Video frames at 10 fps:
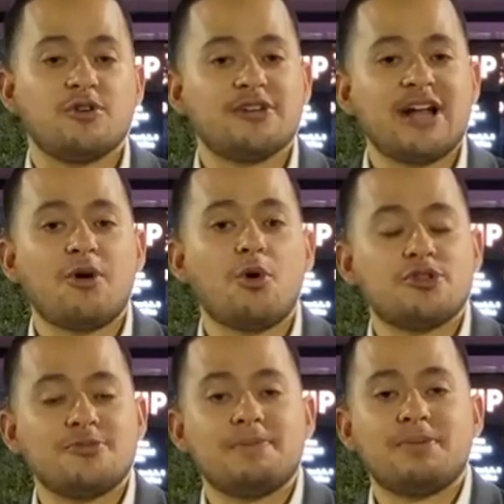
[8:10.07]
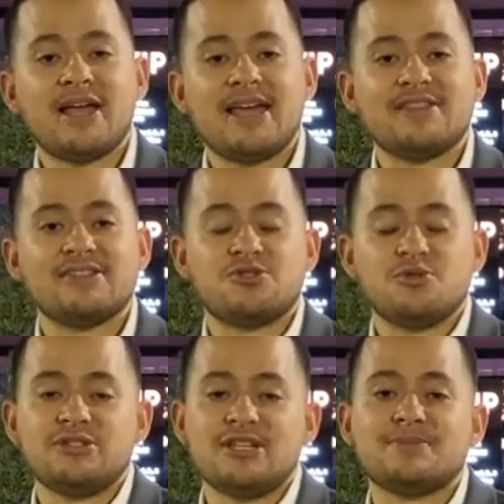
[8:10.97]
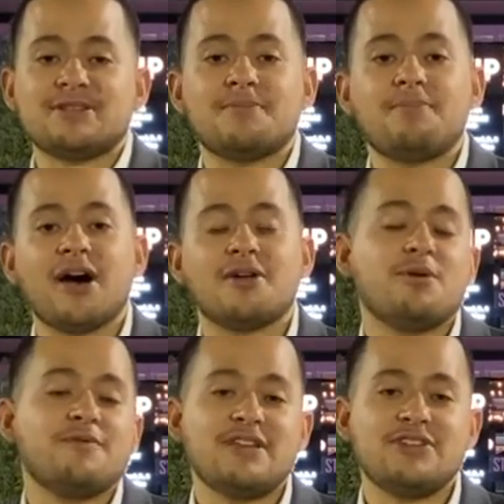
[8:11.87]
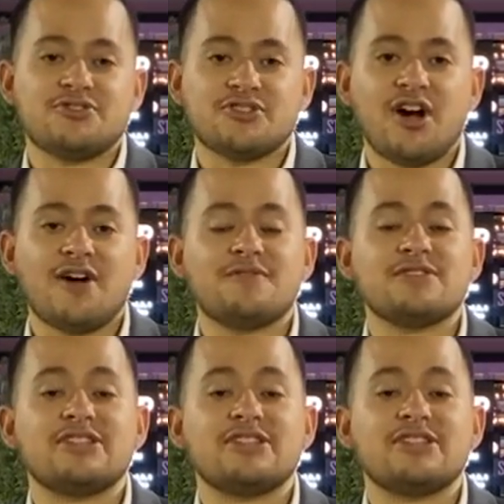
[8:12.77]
They're not going to be playing the two teams at the bottom of the Eastern Conference.